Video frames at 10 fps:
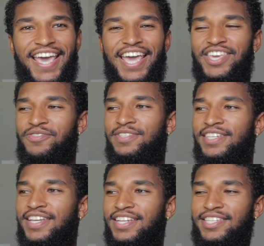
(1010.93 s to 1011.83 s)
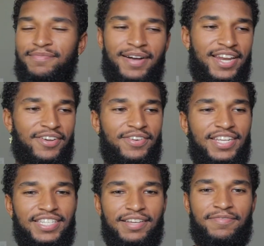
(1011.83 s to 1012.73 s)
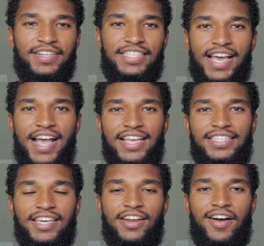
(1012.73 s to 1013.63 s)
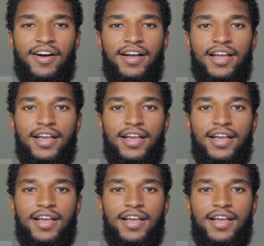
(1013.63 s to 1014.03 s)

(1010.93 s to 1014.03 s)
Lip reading: and you sending somebody on these different tasks and all.